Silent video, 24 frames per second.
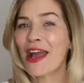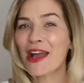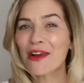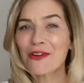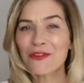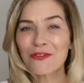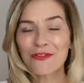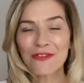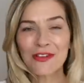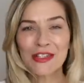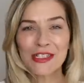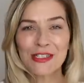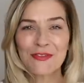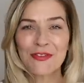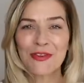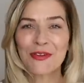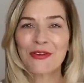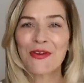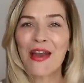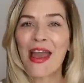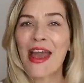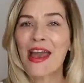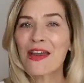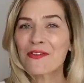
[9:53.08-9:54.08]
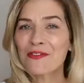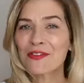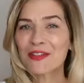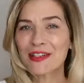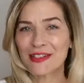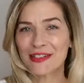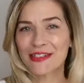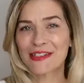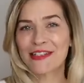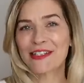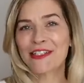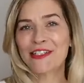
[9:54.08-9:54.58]
outfits feel
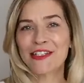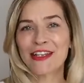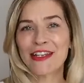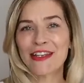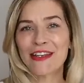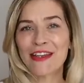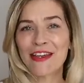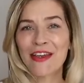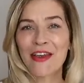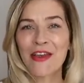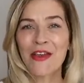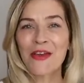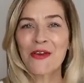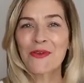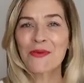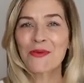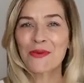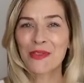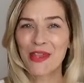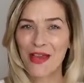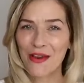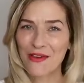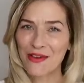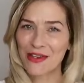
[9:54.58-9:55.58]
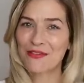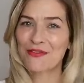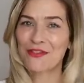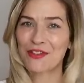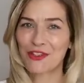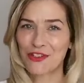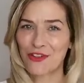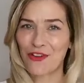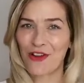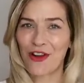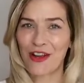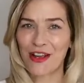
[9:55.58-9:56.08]
effortlessly chic without
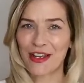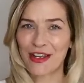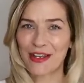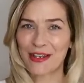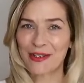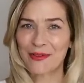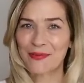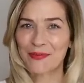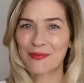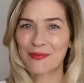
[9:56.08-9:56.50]
even trying.